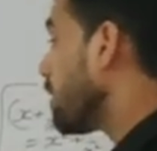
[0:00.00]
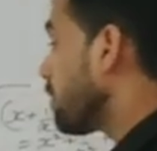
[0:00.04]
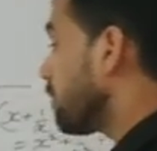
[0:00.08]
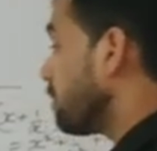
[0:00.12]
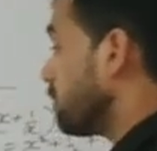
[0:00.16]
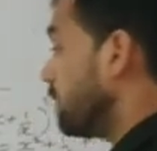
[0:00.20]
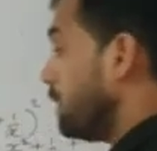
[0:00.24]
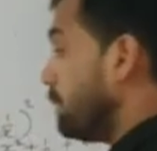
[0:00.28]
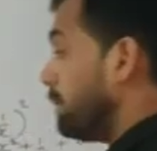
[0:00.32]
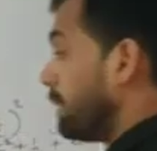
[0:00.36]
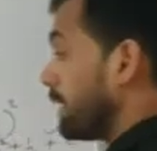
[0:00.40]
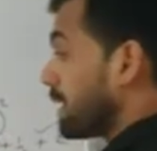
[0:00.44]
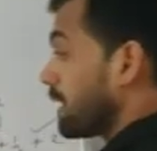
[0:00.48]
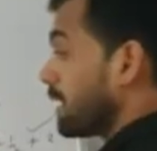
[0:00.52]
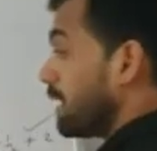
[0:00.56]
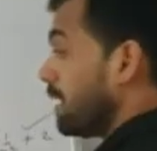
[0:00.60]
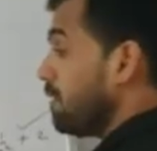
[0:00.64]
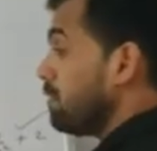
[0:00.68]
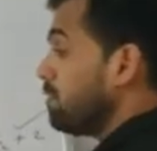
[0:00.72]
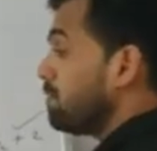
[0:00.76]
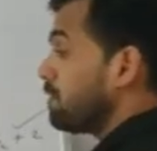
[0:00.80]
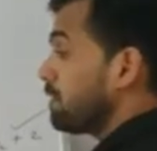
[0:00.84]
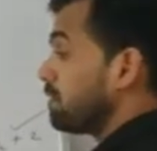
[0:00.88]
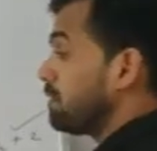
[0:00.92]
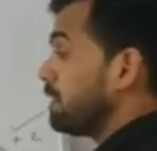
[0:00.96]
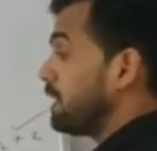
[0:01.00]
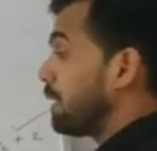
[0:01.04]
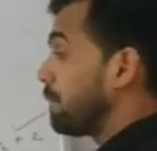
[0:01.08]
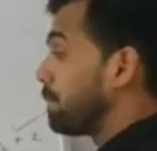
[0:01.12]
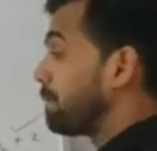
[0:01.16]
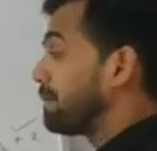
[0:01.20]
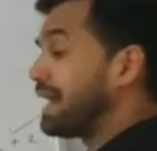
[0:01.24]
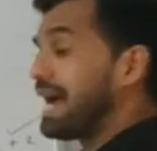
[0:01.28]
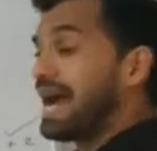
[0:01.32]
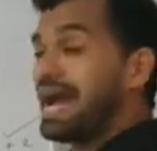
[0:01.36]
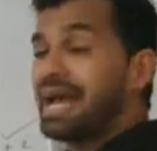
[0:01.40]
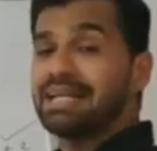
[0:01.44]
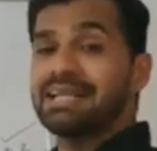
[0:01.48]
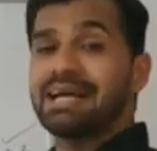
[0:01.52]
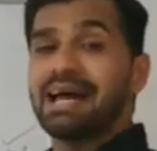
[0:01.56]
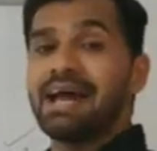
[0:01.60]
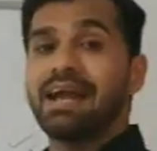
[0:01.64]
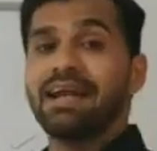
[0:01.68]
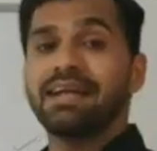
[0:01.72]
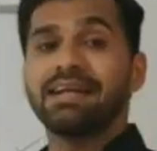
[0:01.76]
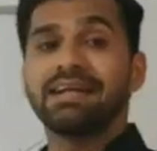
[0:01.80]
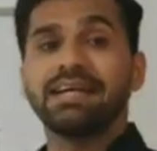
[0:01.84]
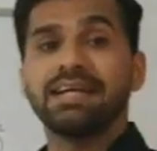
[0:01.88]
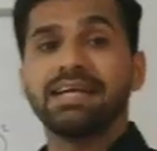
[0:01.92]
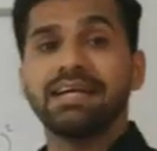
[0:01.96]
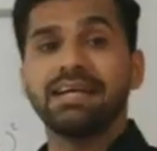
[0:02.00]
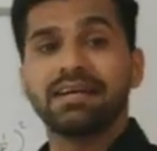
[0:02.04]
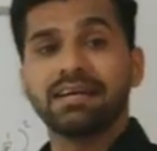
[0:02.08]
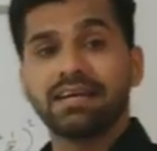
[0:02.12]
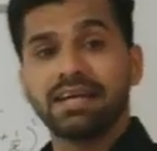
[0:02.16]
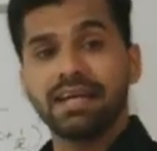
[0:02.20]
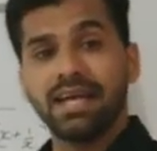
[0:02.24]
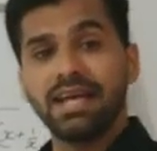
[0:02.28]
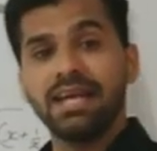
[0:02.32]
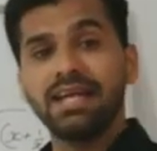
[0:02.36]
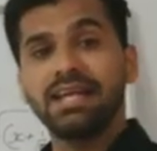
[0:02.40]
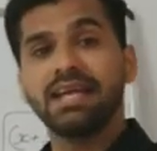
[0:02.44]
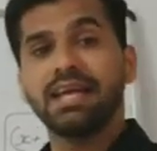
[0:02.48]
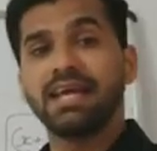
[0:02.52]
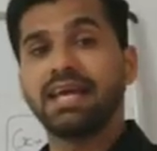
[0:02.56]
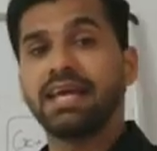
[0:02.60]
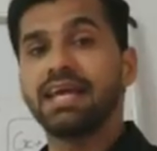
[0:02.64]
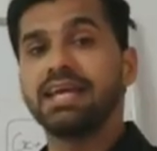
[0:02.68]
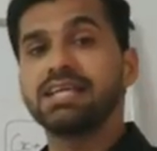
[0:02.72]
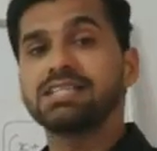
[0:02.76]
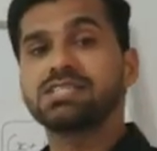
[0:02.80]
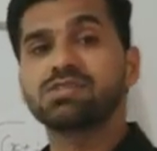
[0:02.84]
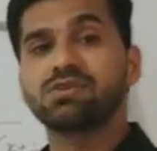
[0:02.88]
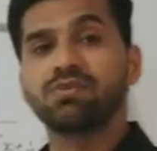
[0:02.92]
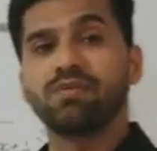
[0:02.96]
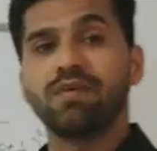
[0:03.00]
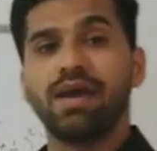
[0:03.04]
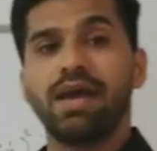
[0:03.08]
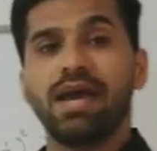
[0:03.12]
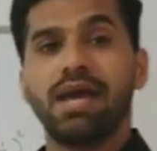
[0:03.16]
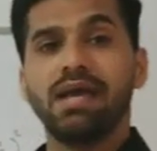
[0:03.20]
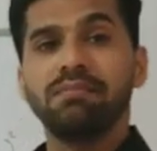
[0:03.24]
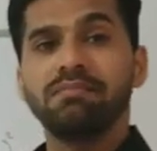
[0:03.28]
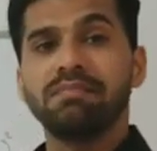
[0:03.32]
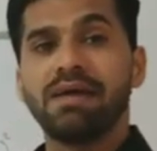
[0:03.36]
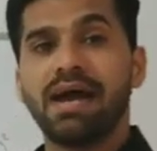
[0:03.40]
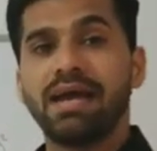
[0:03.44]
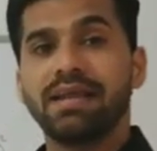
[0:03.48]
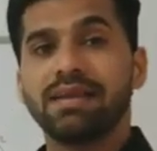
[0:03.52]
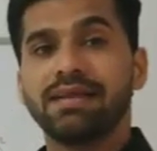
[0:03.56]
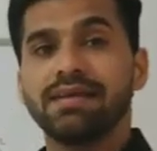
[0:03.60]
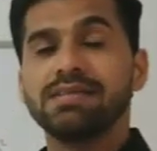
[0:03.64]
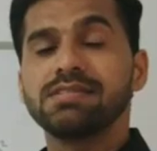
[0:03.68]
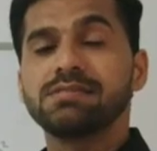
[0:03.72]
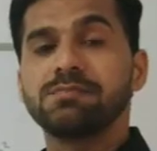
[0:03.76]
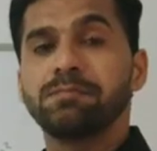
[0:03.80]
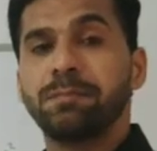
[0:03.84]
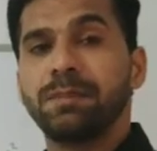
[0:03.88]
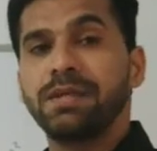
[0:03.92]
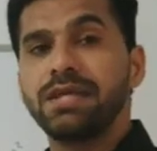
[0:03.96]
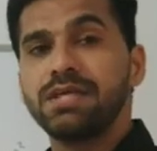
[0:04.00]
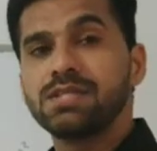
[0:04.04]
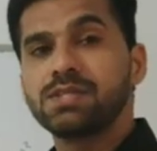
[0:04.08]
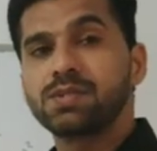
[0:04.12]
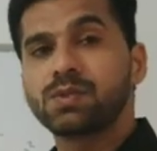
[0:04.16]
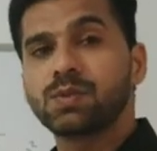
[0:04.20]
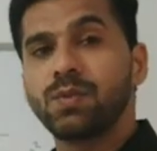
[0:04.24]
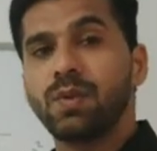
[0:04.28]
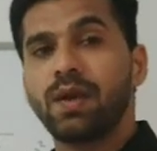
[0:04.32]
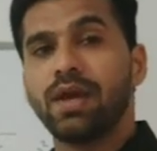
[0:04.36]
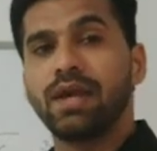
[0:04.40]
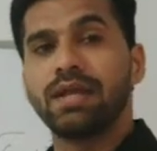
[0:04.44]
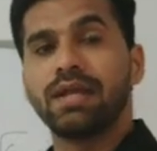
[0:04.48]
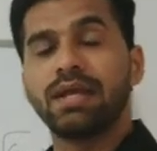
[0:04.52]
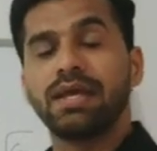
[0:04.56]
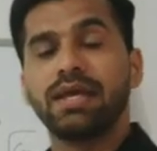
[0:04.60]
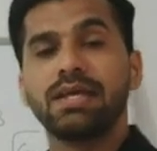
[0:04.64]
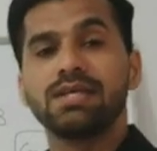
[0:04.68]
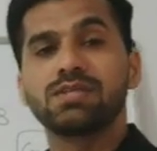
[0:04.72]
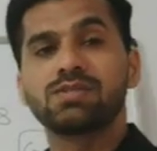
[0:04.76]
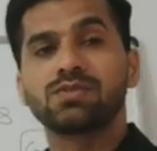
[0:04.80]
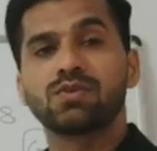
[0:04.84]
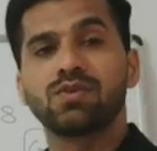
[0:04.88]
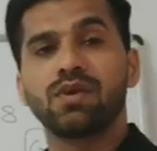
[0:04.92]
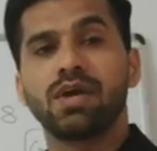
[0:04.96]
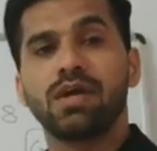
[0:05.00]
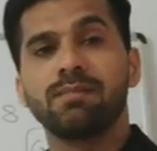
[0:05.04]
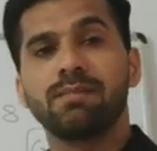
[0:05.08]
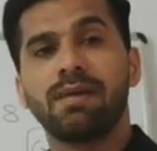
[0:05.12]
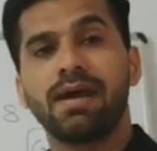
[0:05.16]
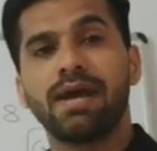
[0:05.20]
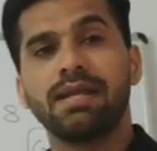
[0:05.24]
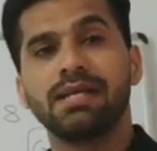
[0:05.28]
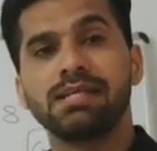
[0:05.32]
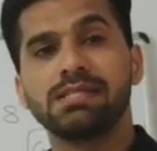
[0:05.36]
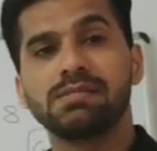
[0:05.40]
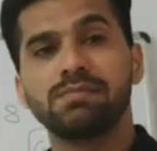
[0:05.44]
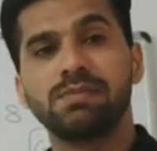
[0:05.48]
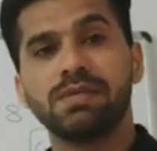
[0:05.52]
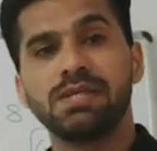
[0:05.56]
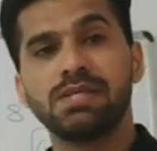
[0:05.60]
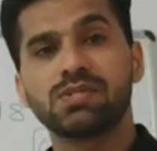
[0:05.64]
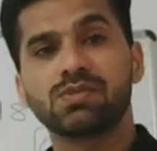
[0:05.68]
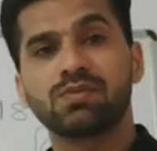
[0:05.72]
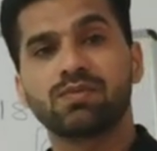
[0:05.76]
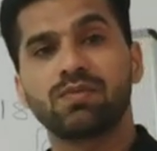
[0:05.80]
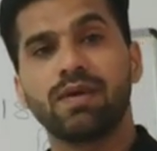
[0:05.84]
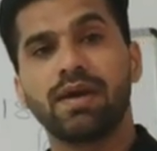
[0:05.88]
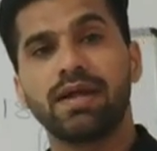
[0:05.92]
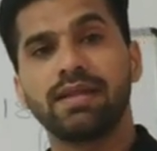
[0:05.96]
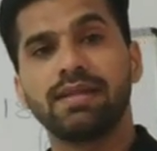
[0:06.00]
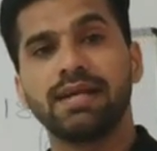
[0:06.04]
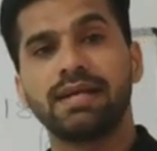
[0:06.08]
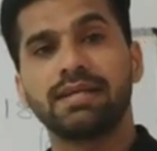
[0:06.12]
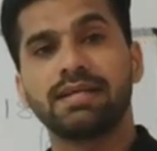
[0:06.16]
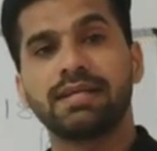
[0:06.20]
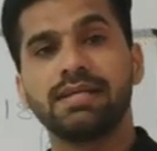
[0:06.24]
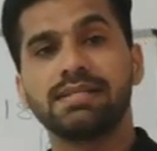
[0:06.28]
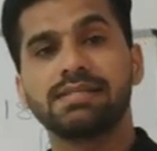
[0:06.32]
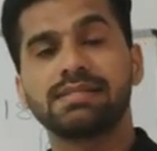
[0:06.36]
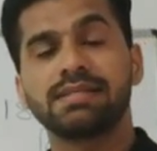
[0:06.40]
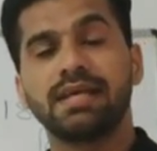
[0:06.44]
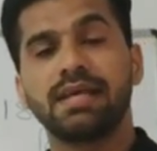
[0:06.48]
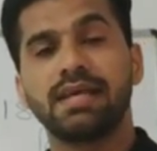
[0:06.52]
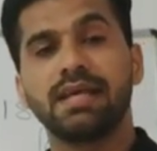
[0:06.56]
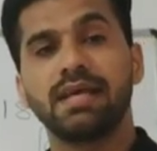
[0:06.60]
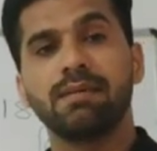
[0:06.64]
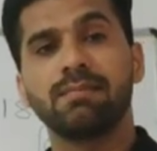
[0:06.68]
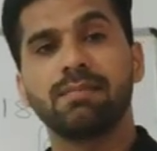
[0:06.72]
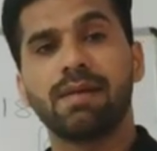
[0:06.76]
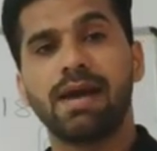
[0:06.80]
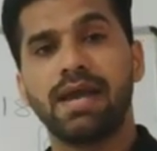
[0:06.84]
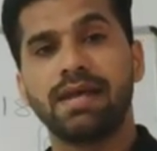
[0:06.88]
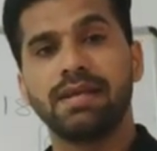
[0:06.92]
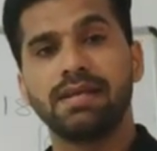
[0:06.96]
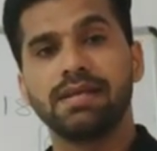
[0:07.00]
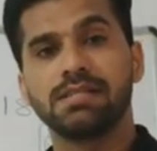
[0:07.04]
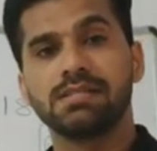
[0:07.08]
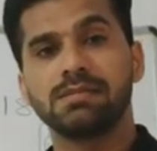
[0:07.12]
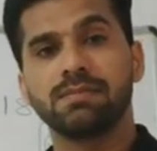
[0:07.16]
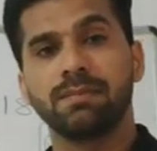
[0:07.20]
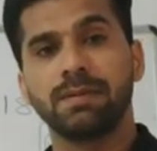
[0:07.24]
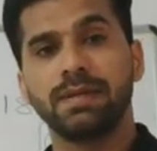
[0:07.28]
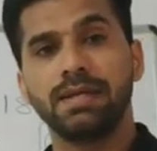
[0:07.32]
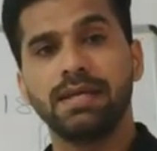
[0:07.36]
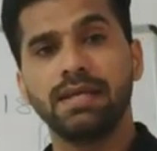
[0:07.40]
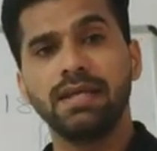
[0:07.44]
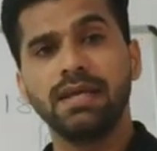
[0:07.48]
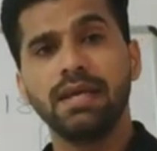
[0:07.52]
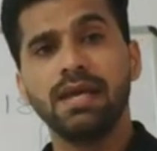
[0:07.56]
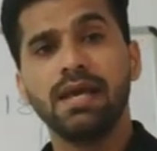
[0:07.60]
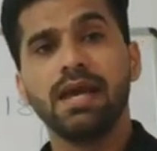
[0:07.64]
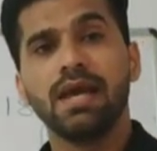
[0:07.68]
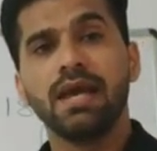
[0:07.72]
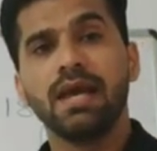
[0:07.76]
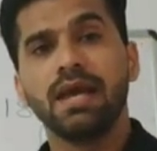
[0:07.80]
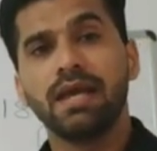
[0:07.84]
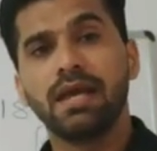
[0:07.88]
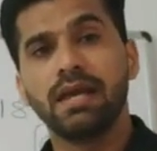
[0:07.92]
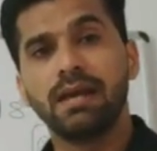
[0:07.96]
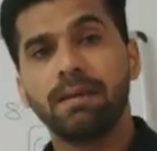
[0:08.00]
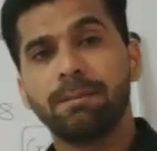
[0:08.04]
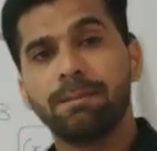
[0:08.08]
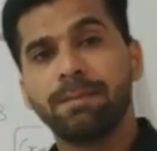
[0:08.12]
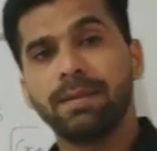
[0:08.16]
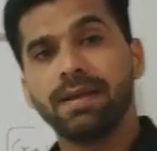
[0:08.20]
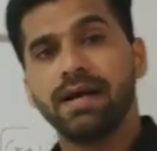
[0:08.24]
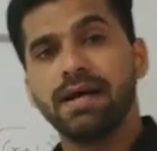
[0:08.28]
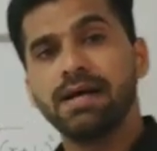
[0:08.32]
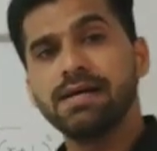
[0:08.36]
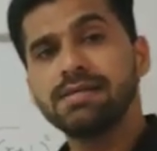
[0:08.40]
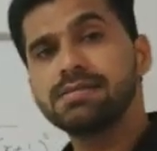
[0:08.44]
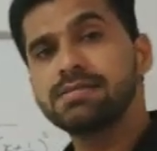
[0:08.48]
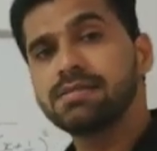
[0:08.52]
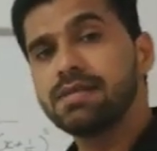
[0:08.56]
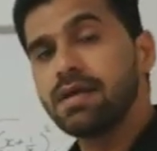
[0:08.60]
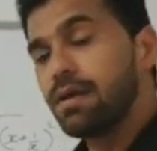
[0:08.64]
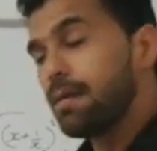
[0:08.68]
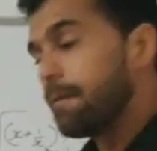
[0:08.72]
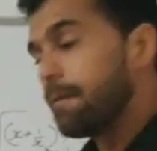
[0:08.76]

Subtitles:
will become, we will apply the identity again, a square minus b square. A square minus b square, that is a minus b, a plus